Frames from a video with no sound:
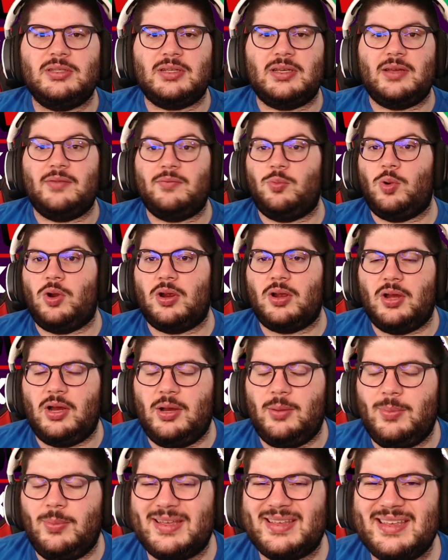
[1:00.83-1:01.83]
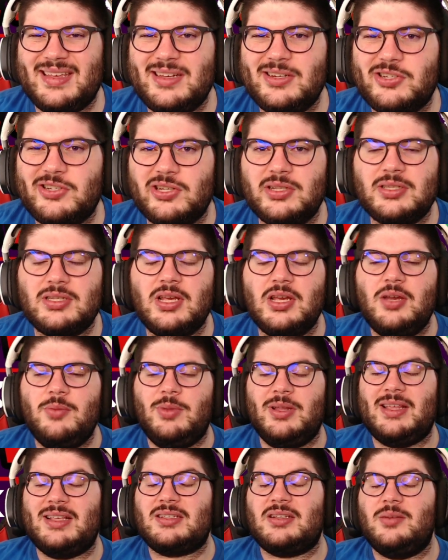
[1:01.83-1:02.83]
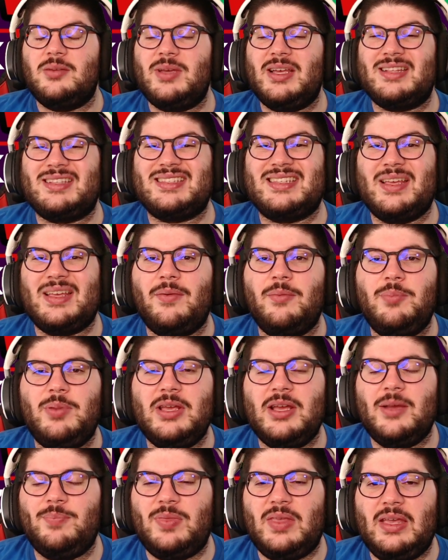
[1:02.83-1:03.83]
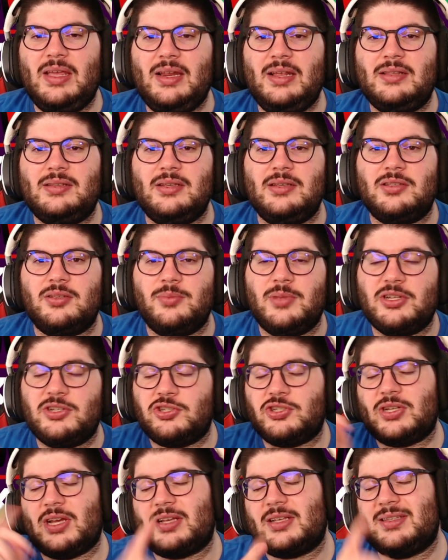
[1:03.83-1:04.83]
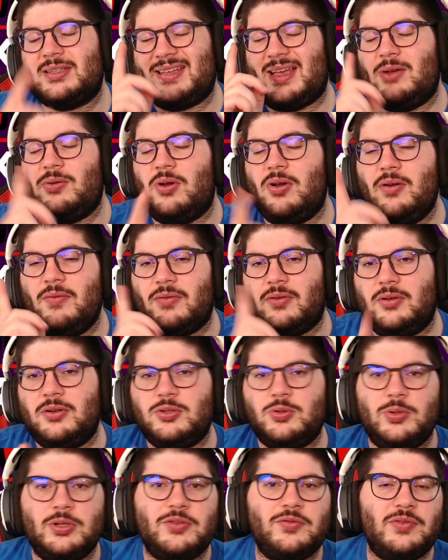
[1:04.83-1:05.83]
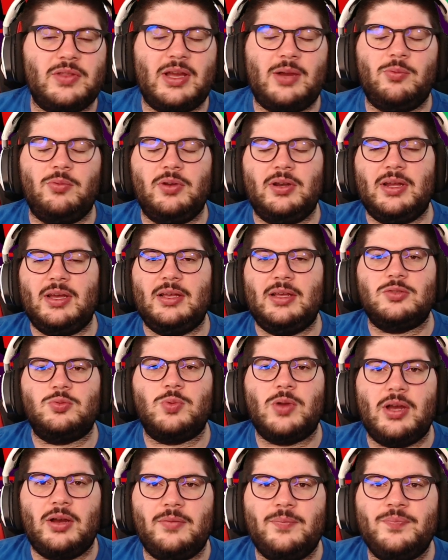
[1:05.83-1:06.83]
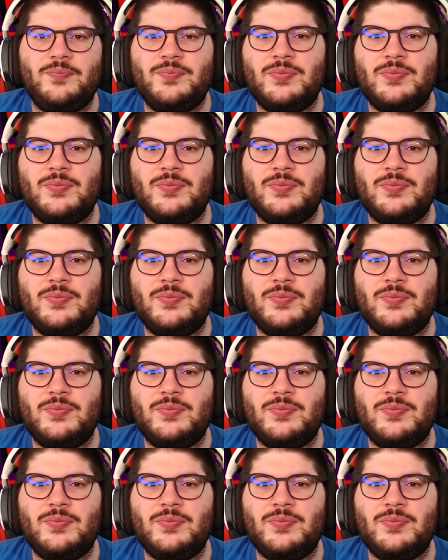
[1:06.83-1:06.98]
I have work obligations. But that's going to be at 7 p.m. EDT, so make sure to check us out over on Twitch for that one as well.